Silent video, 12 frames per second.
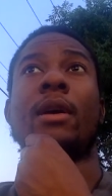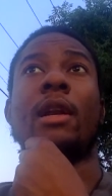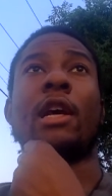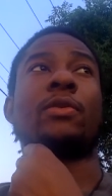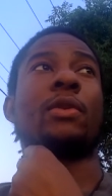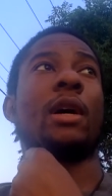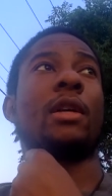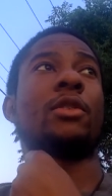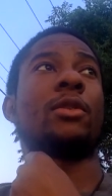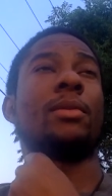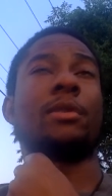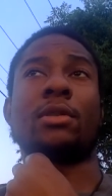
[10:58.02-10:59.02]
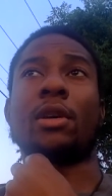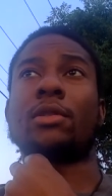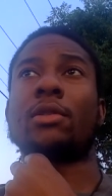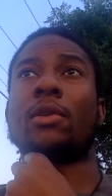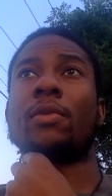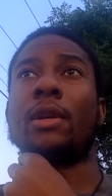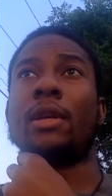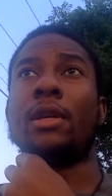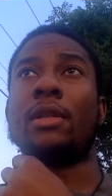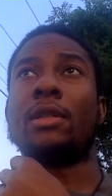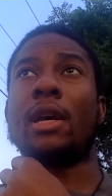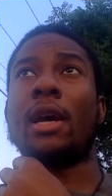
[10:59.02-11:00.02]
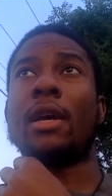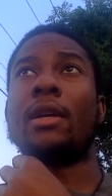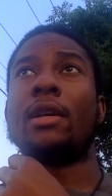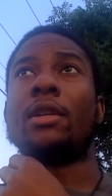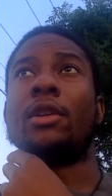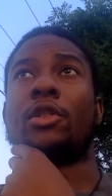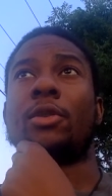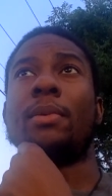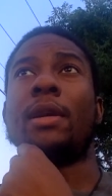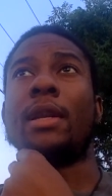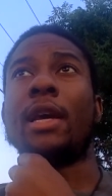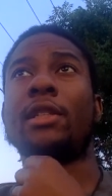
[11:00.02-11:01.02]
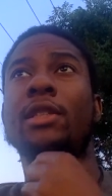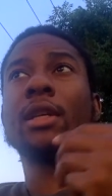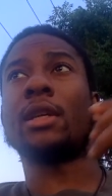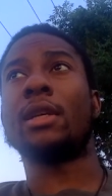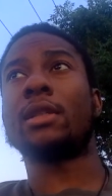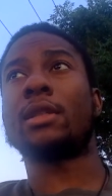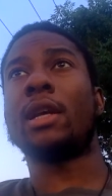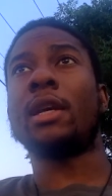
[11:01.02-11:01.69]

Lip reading: And that's why the scriptures also reads that there should be nation against